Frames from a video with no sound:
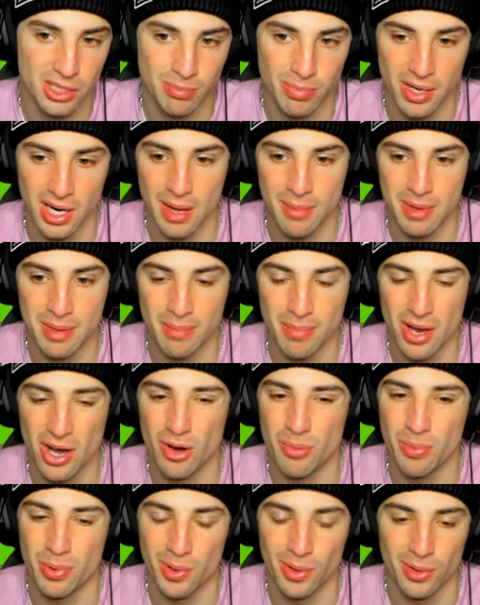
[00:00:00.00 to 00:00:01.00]
but I mean
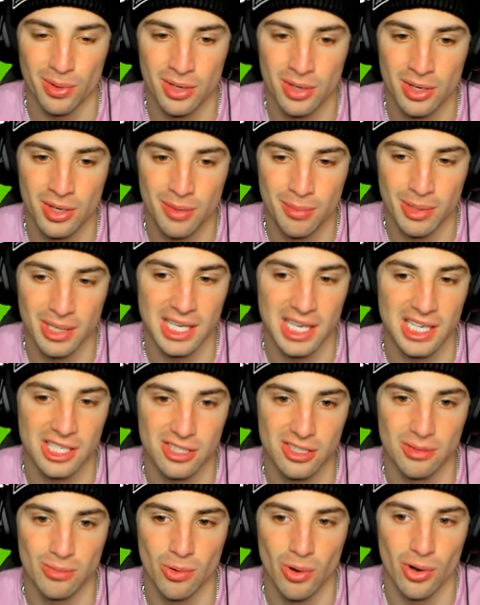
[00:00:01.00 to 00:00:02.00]
Pelipper.
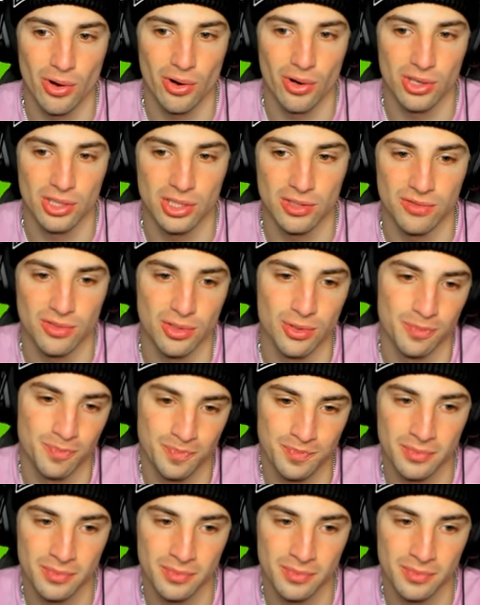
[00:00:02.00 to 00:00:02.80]
Potentially Water Urshifu.